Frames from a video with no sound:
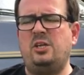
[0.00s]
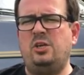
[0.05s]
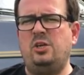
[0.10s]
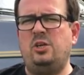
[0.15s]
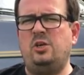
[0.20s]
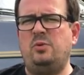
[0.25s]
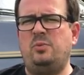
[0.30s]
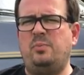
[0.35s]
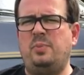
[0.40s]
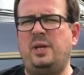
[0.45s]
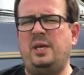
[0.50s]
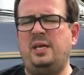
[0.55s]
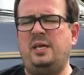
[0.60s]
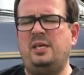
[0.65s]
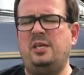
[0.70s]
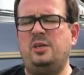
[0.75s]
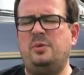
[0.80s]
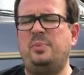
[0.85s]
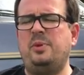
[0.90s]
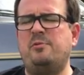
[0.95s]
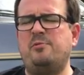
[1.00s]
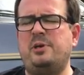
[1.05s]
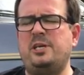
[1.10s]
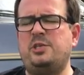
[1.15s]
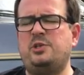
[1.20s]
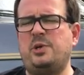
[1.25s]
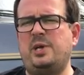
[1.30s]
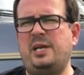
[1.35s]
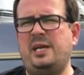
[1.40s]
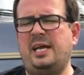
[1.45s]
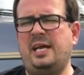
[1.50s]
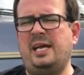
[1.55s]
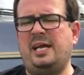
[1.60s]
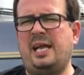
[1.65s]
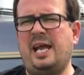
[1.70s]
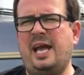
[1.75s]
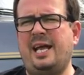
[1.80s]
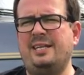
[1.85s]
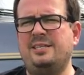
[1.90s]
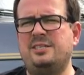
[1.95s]
you'd be you'd be retreating it
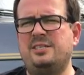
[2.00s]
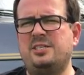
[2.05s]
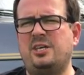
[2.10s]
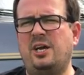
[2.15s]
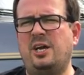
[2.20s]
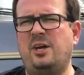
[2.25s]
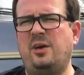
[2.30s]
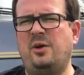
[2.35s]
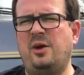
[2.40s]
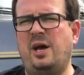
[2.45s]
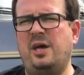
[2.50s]
again so